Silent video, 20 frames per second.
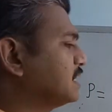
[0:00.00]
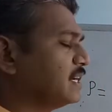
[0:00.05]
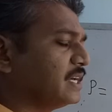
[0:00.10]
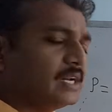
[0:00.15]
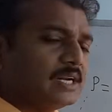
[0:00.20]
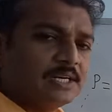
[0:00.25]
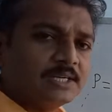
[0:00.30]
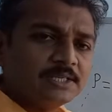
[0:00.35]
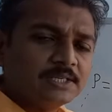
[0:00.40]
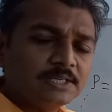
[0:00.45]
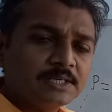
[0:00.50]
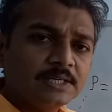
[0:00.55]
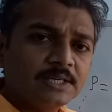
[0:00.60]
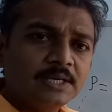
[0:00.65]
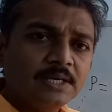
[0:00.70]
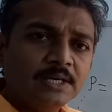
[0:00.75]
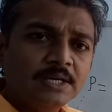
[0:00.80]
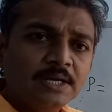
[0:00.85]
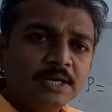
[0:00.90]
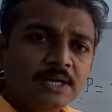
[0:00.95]
current,
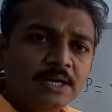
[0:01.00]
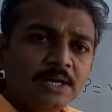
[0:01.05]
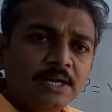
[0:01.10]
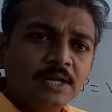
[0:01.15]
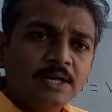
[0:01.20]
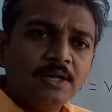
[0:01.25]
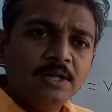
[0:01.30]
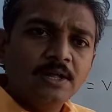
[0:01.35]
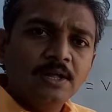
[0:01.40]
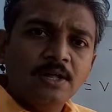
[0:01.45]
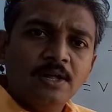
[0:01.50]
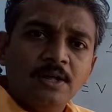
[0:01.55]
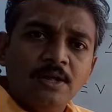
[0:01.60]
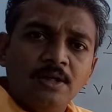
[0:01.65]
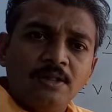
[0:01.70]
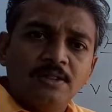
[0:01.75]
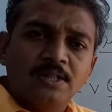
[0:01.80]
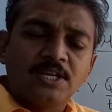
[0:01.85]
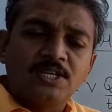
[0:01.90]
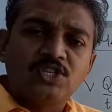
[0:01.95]

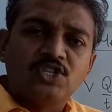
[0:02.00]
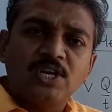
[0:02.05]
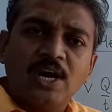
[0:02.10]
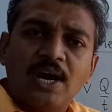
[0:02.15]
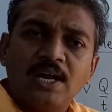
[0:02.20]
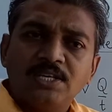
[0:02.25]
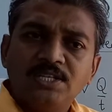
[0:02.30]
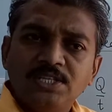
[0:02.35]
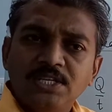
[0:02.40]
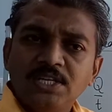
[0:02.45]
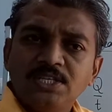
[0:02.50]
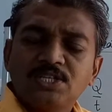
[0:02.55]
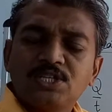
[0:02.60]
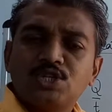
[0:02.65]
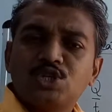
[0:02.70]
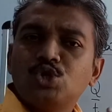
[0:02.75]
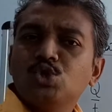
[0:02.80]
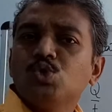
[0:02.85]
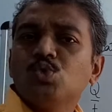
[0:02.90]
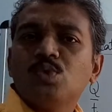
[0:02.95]
the charges
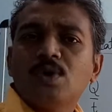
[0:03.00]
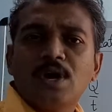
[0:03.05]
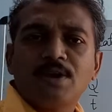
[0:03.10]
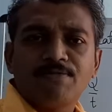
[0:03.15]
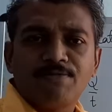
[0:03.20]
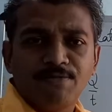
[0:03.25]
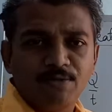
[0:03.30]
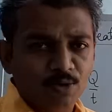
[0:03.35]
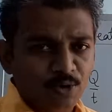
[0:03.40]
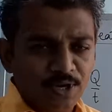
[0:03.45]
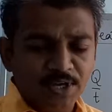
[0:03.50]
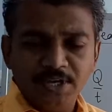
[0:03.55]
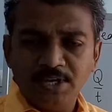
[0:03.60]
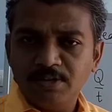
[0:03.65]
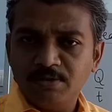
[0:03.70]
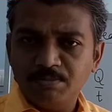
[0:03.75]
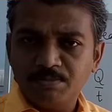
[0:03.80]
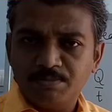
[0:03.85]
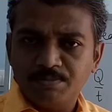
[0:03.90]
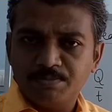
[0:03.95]
Q are flowing
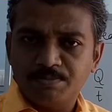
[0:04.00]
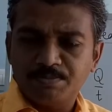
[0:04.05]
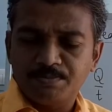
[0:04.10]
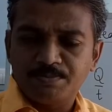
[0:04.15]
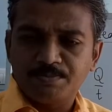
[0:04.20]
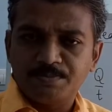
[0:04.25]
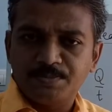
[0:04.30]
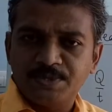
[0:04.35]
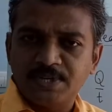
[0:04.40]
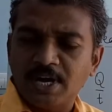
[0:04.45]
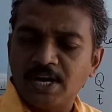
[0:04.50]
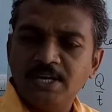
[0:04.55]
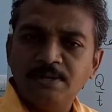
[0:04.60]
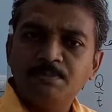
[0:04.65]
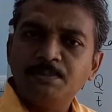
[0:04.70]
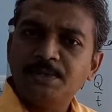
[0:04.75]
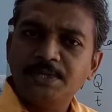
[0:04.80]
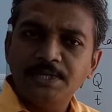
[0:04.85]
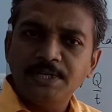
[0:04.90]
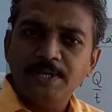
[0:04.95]
in
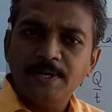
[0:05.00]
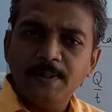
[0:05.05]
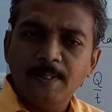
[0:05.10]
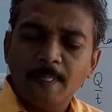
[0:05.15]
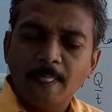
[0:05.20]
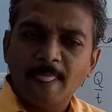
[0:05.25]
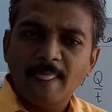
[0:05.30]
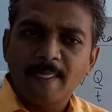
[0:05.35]
time t,